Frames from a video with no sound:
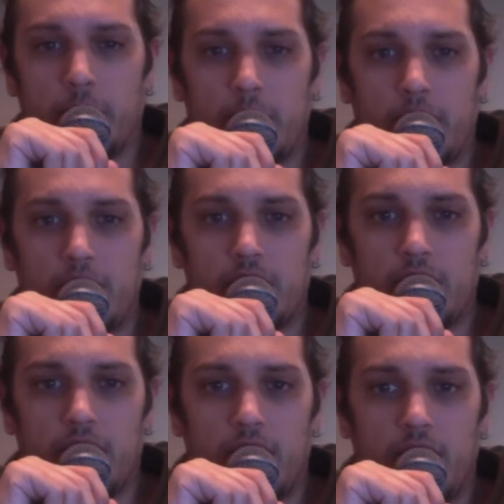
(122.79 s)
much
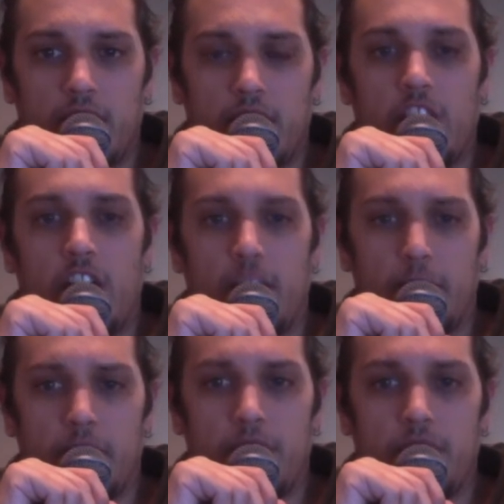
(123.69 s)
a lot,
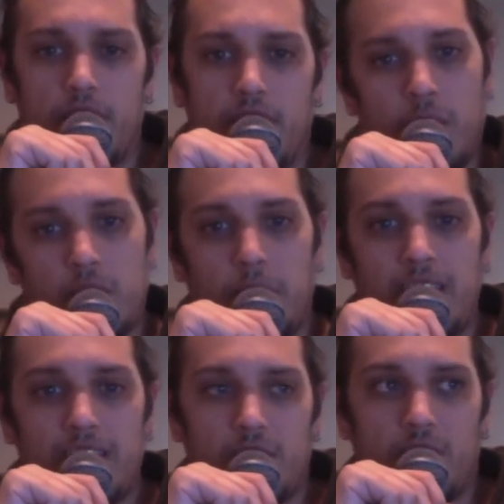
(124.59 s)
but that was the
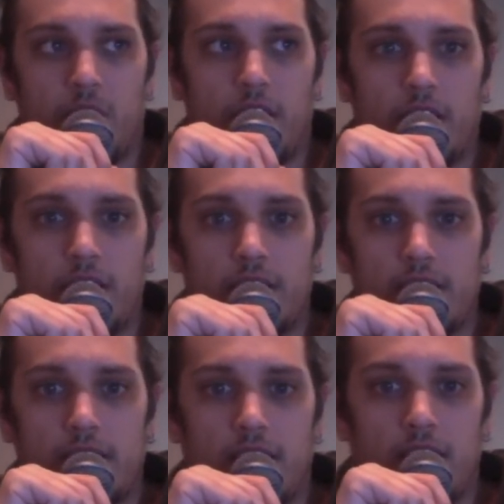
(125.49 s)
basis for it, at
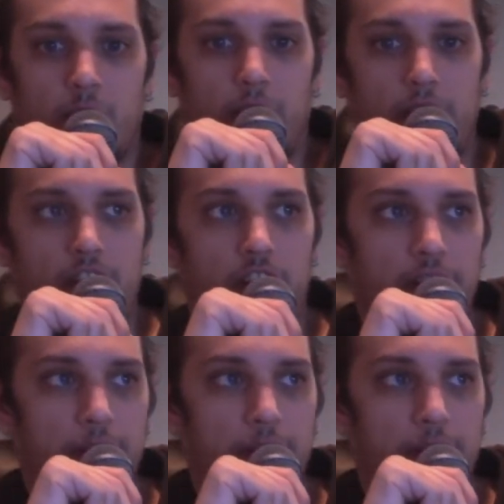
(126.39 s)
least when I started.